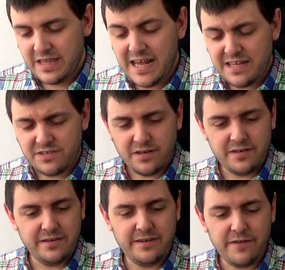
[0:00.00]
That's
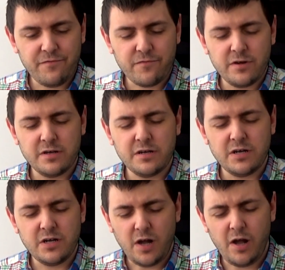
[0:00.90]
a different
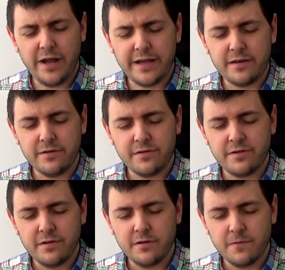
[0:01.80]

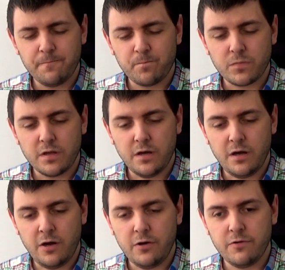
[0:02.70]
kind
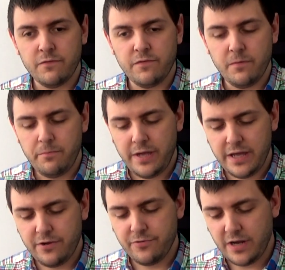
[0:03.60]
of
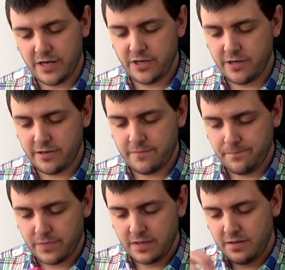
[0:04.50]
pickled onion
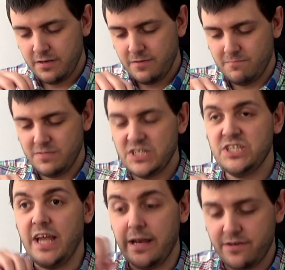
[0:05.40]

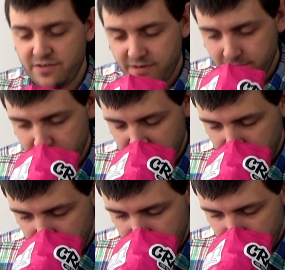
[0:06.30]
scent.
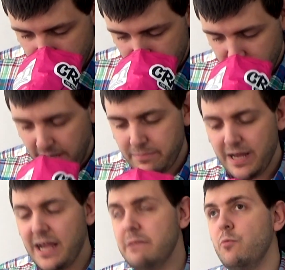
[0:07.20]
I'm
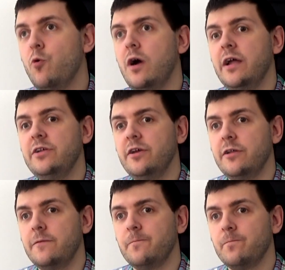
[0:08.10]
getting more
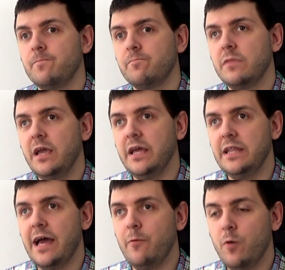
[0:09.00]
onion
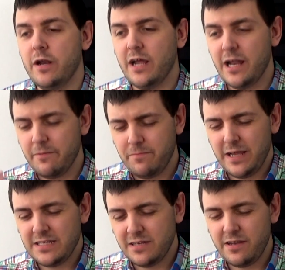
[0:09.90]
in that one, and
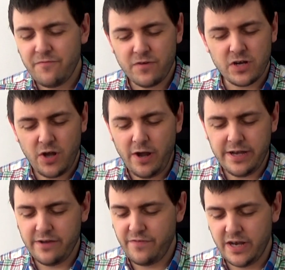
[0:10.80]
it's a different
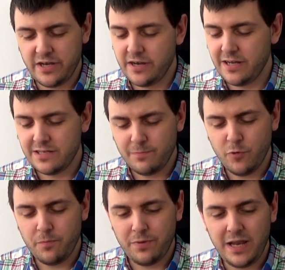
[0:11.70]
kind of onion. It's
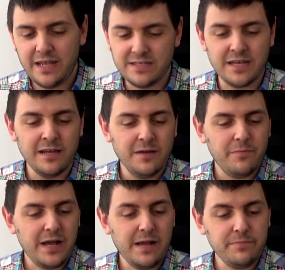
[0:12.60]
more pleasing,
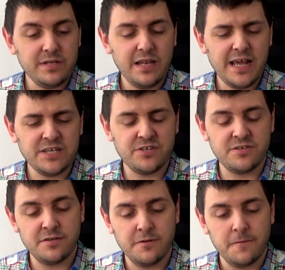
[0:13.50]
perhaps
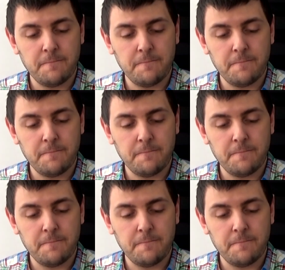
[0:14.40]
less